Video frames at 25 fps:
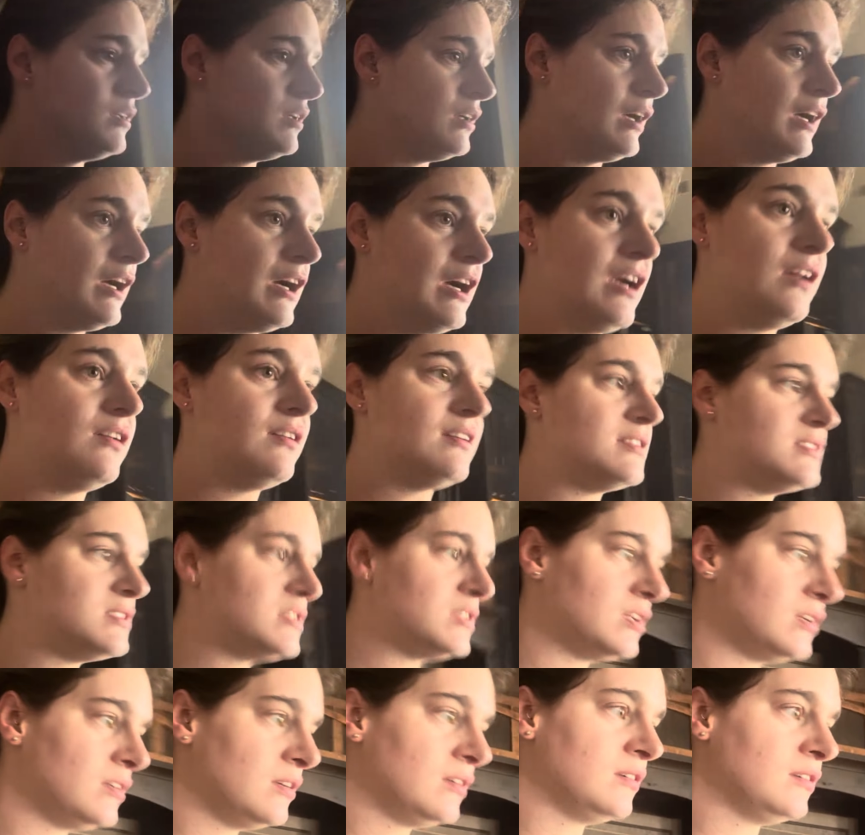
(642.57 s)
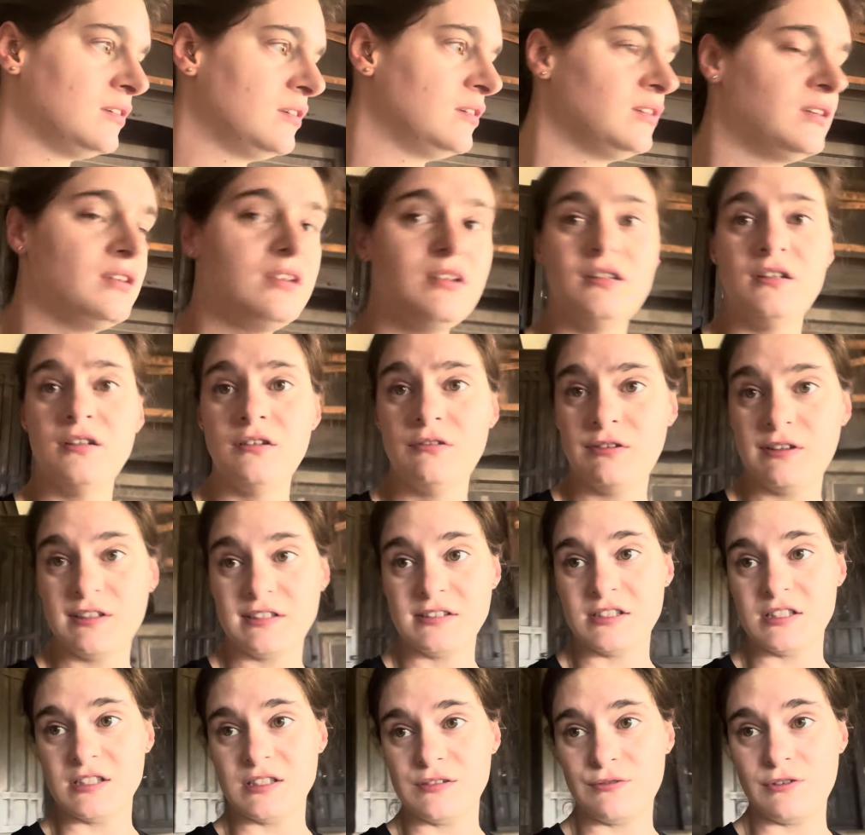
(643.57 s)
All right, let's
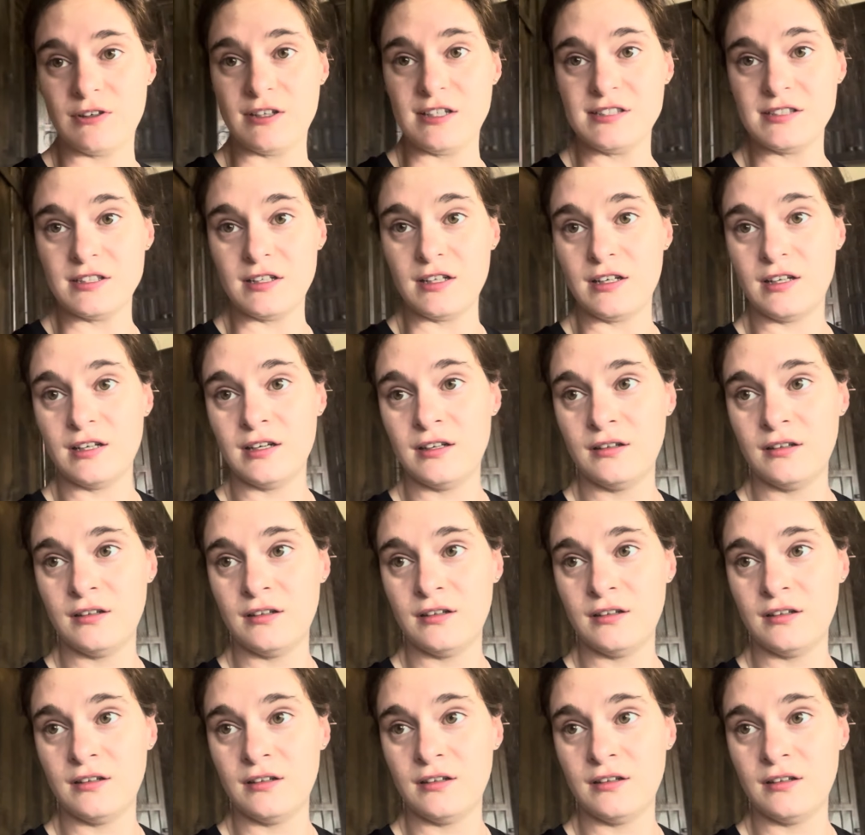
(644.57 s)
fix this freezer.